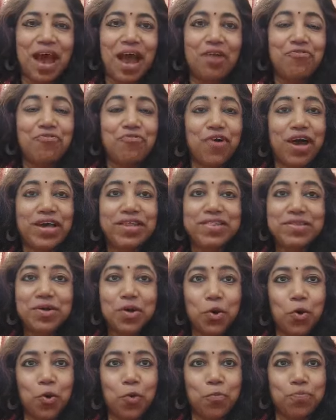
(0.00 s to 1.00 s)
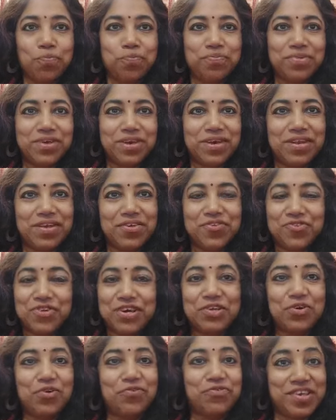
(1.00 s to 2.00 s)
and find the home in a
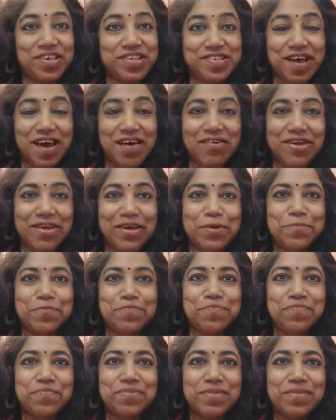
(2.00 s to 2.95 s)
state of disarray.